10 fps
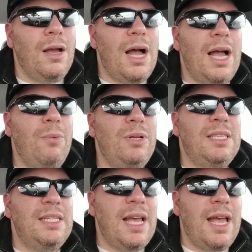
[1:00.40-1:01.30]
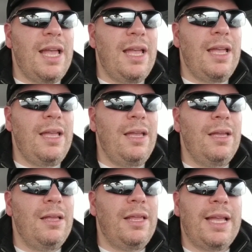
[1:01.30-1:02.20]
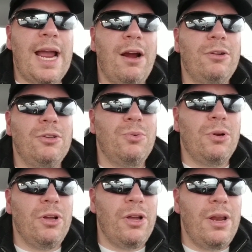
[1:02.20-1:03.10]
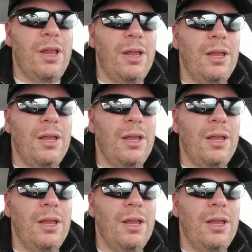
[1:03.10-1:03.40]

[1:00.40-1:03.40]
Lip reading: I would say the characters were good.